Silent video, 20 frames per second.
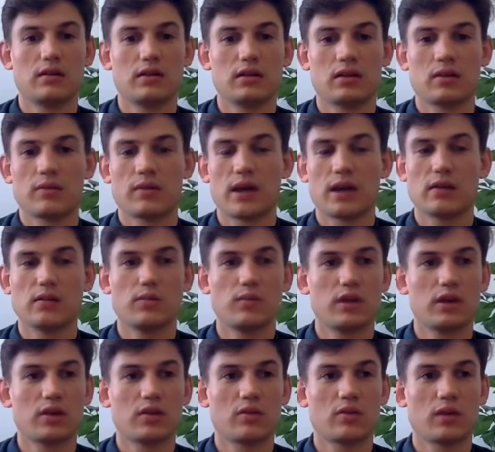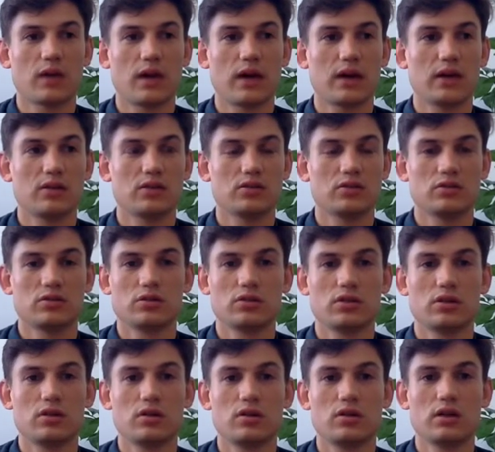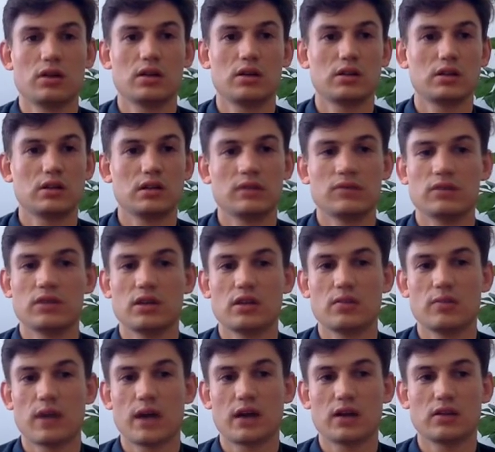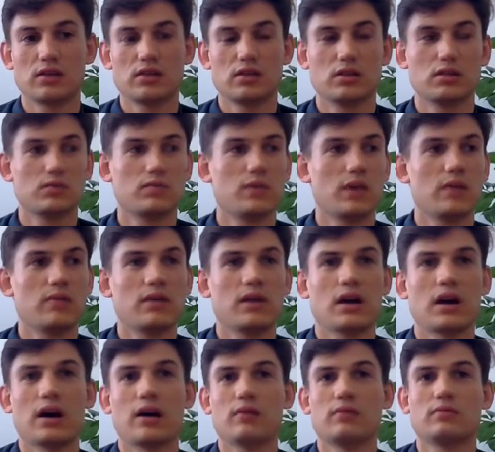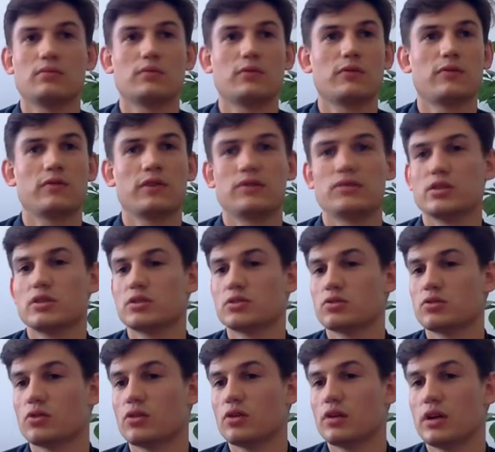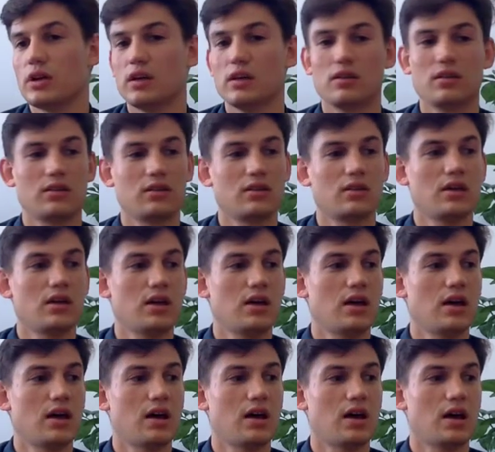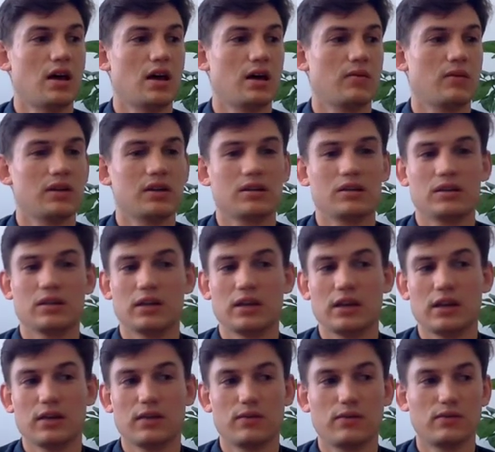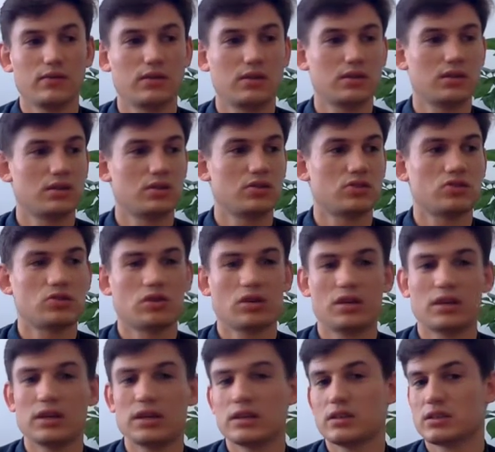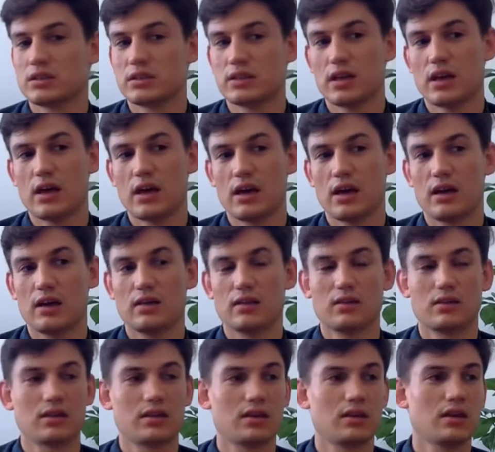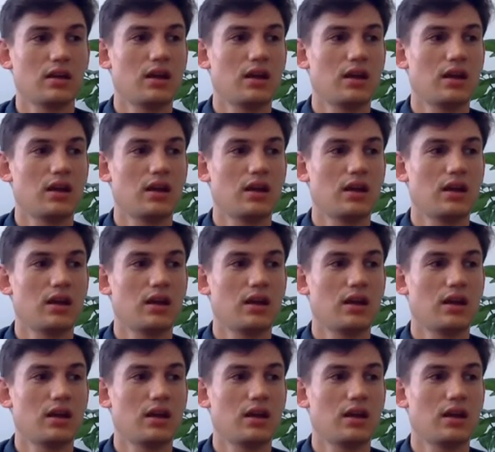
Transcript: think about the best way to, deliver these packages, maybe up 50 stories, in a lift, trolley, stairs,